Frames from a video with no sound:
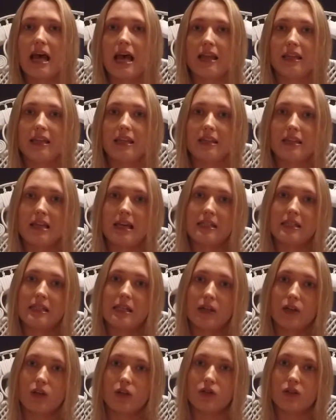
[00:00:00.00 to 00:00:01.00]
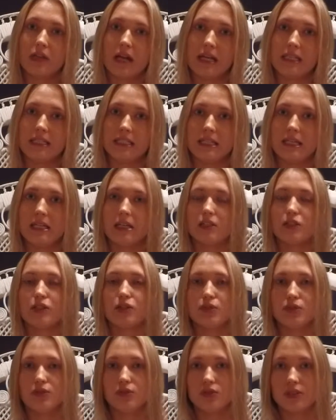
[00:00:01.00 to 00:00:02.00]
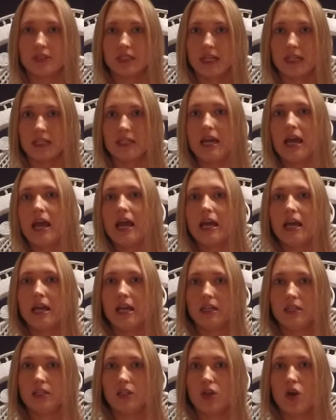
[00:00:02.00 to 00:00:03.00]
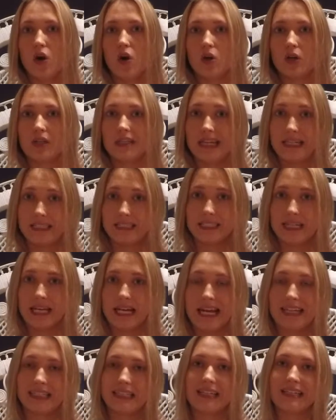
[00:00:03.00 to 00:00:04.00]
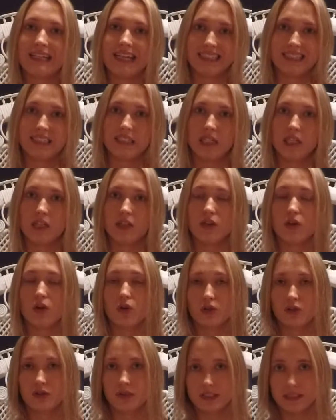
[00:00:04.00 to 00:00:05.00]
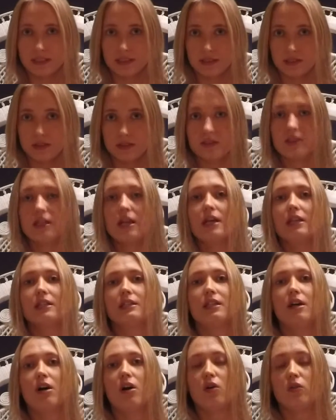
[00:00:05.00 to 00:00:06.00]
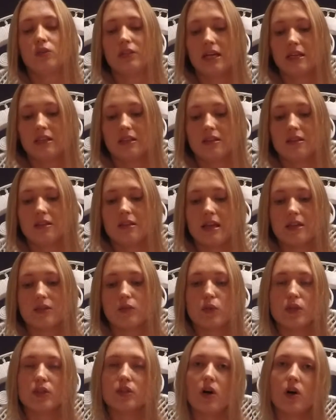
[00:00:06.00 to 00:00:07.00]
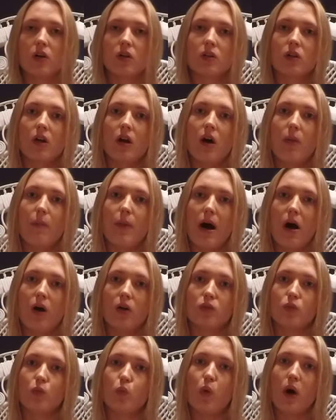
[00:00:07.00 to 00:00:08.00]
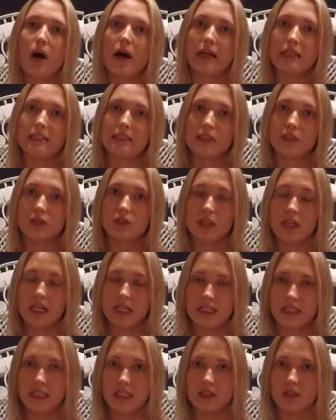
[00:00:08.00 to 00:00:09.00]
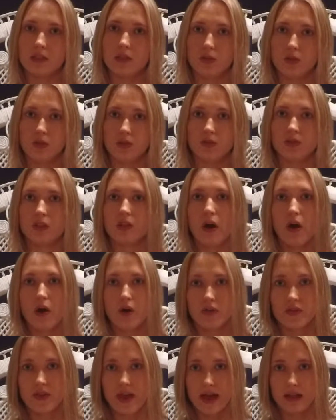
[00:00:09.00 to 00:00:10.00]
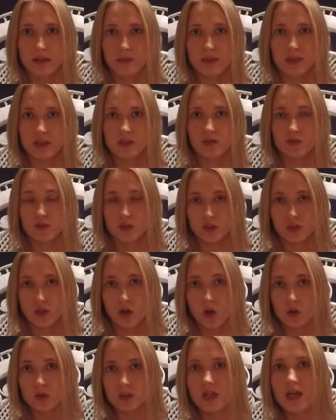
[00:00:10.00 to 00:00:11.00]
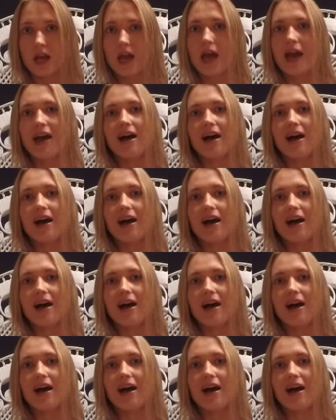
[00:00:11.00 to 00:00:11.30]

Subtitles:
and that's a good idea to use it in your cleansing and cleansing your crystals. So now that we talk about why it's a good idea to use the earth element of salt